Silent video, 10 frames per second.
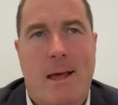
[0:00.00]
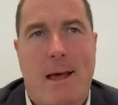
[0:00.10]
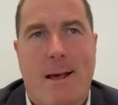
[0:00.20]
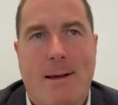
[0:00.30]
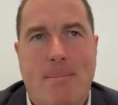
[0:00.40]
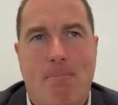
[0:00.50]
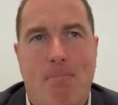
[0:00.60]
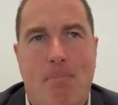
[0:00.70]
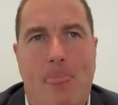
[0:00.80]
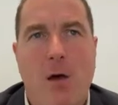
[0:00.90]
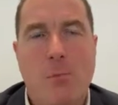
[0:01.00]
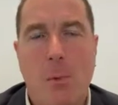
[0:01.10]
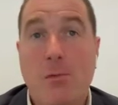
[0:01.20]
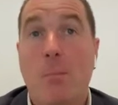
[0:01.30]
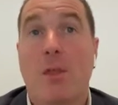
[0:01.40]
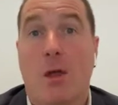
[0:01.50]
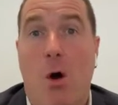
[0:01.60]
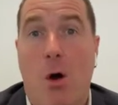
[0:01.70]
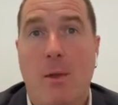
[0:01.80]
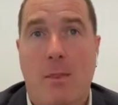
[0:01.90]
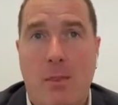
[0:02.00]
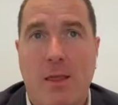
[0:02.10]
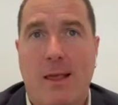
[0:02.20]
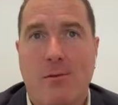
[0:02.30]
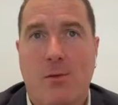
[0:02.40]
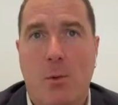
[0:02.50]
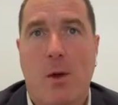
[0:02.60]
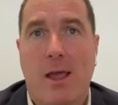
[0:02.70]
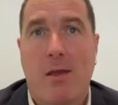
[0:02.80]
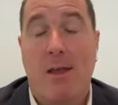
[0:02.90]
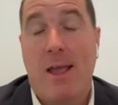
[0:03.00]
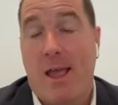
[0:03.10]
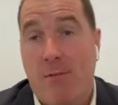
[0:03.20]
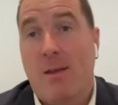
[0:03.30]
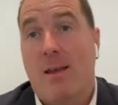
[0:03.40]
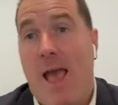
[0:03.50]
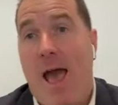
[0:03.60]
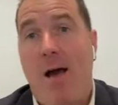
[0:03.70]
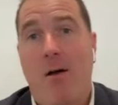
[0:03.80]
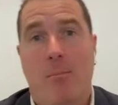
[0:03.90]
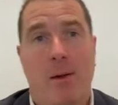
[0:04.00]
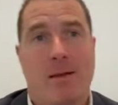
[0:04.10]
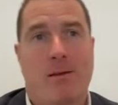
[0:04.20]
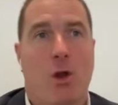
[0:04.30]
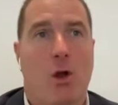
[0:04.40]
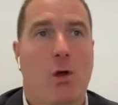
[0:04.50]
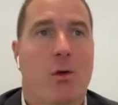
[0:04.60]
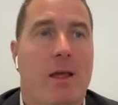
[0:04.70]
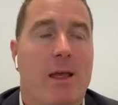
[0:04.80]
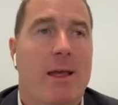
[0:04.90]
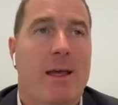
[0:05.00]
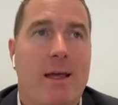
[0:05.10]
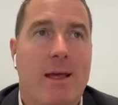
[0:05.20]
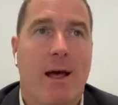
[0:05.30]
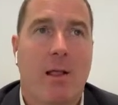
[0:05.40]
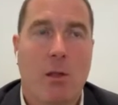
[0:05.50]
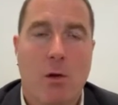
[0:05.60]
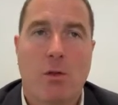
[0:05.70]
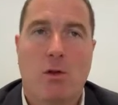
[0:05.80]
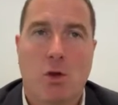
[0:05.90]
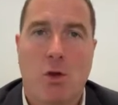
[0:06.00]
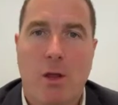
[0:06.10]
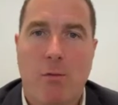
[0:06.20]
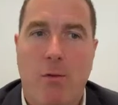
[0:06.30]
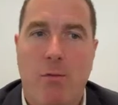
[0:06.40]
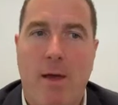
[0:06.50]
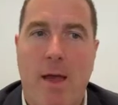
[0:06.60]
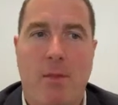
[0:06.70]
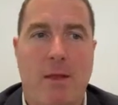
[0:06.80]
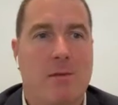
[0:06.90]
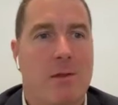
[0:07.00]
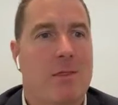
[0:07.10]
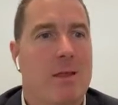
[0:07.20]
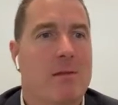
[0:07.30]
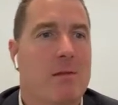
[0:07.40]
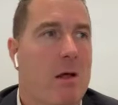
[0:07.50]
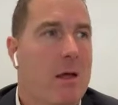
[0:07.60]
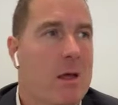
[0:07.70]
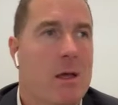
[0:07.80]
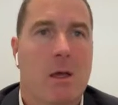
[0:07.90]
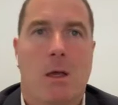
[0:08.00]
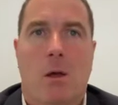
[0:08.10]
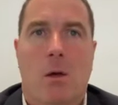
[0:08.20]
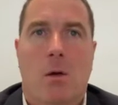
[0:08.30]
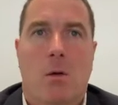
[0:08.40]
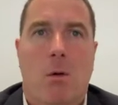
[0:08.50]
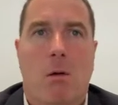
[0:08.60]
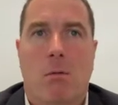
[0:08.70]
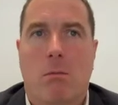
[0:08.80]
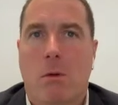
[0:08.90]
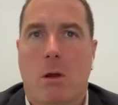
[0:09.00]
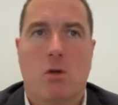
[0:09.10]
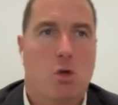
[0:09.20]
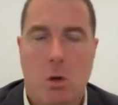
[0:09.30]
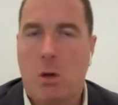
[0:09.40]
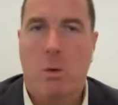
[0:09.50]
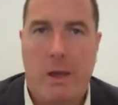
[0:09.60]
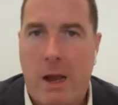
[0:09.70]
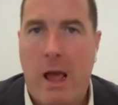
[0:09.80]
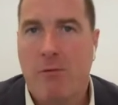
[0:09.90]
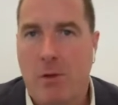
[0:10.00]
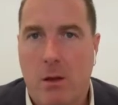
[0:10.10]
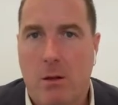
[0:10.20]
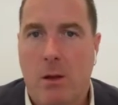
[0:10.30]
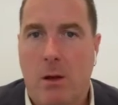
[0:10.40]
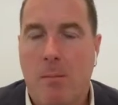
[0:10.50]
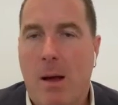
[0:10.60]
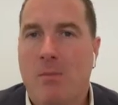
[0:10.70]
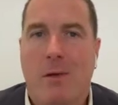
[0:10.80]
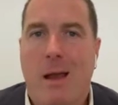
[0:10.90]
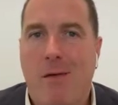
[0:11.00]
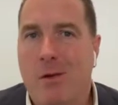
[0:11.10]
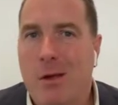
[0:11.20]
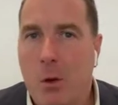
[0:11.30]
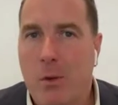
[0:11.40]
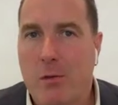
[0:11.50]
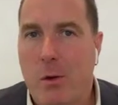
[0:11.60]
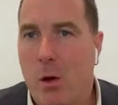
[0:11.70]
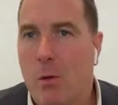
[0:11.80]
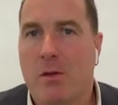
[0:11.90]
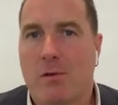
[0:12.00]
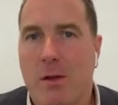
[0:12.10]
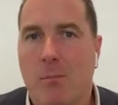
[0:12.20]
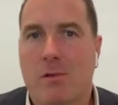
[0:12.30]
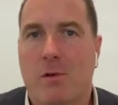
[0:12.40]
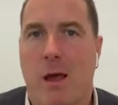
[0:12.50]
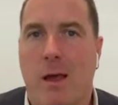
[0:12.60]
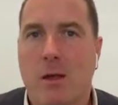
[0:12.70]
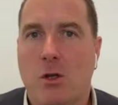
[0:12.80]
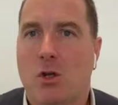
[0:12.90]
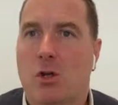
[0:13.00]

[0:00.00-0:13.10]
I suppose some of the common things that we're hearing even now, but, along the journey for families are things like, well, surely we're going to have to, mum's going to have to go into a home at some stage.